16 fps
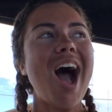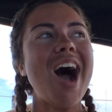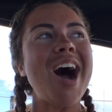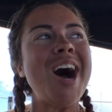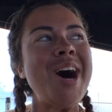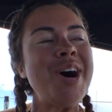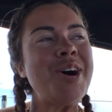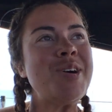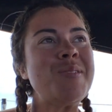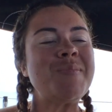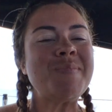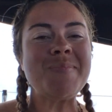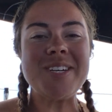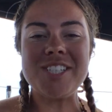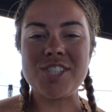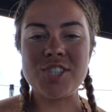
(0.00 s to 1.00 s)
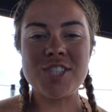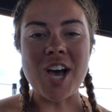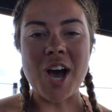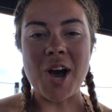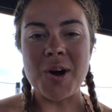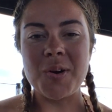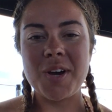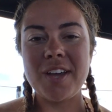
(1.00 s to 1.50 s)

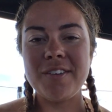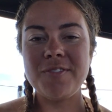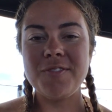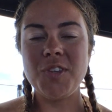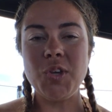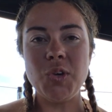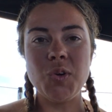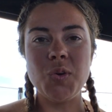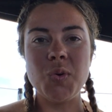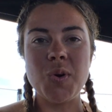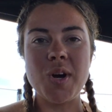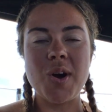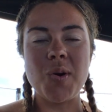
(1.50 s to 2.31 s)
So if you